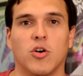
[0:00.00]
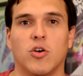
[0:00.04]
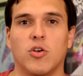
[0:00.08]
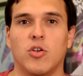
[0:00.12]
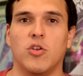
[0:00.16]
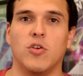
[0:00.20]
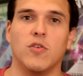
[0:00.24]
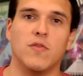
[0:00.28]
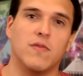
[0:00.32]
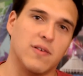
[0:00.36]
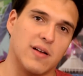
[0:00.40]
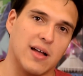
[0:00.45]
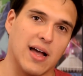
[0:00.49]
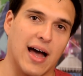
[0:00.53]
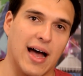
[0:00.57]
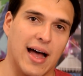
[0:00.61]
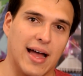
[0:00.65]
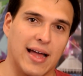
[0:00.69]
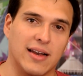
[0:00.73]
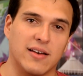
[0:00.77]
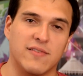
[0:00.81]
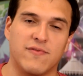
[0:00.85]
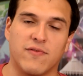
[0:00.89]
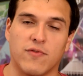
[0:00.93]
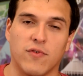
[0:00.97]
You've
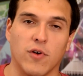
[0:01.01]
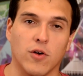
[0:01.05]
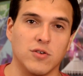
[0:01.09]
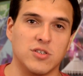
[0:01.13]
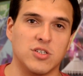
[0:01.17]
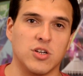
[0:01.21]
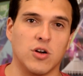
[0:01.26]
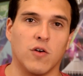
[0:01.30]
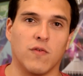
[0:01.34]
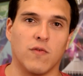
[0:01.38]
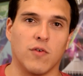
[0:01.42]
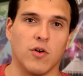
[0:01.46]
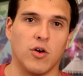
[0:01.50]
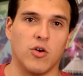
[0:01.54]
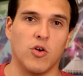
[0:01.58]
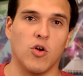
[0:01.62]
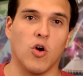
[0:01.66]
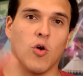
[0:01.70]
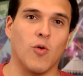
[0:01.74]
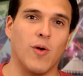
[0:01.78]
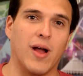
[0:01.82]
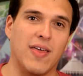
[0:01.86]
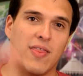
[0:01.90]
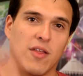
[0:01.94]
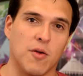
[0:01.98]
got Frozen over on
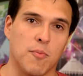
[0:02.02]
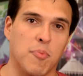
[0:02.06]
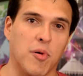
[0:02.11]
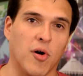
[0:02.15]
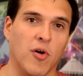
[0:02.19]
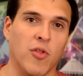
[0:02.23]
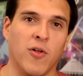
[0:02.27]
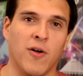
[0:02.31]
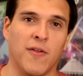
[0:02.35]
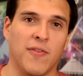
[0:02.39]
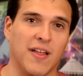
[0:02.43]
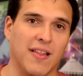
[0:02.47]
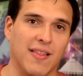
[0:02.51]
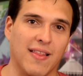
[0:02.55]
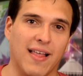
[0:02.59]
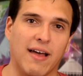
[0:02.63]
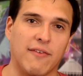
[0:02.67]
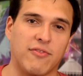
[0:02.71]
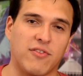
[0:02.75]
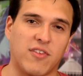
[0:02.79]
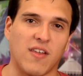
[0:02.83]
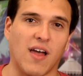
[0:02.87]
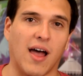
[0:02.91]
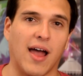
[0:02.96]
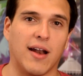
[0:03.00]
Norway. They're both on the left
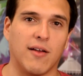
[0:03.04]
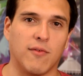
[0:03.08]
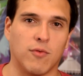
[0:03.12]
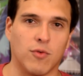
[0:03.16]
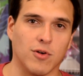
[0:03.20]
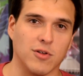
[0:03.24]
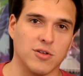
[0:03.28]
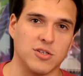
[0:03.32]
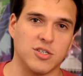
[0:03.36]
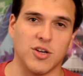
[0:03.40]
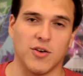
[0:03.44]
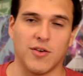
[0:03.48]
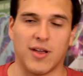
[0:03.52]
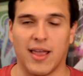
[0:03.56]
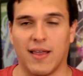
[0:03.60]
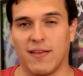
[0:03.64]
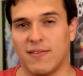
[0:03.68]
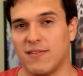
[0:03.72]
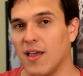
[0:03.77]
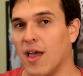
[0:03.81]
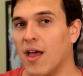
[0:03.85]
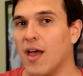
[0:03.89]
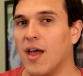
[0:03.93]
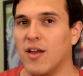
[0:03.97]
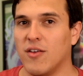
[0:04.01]
side of World Showcase.
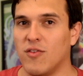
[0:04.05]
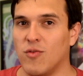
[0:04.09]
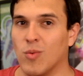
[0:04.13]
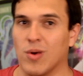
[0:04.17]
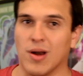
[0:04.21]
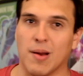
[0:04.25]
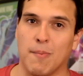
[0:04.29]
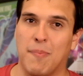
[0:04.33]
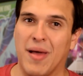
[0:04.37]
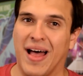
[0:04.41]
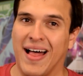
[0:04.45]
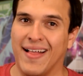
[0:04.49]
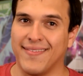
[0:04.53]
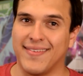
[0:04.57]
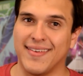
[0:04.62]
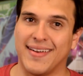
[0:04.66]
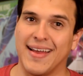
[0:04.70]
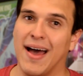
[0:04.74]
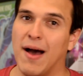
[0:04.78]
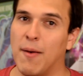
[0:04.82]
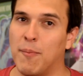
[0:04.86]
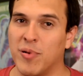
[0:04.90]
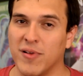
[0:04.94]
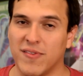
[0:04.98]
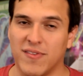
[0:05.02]
If you want to balance it
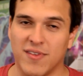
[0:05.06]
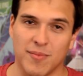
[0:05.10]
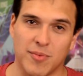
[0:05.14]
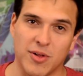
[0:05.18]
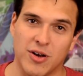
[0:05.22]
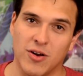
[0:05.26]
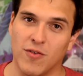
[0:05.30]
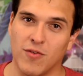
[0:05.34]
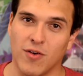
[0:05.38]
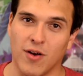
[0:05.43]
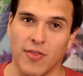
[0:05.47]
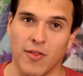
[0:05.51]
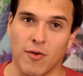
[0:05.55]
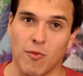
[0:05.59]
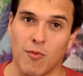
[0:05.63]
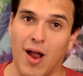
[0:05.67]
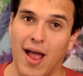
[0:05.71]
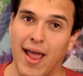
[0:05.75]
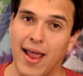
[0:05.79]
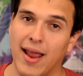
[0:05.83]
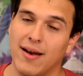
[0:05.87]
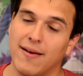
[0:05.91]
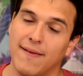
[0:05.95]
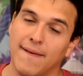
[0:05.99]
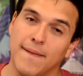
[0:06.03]
out, put something over on the
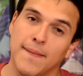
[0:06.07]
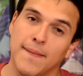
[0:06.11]
right.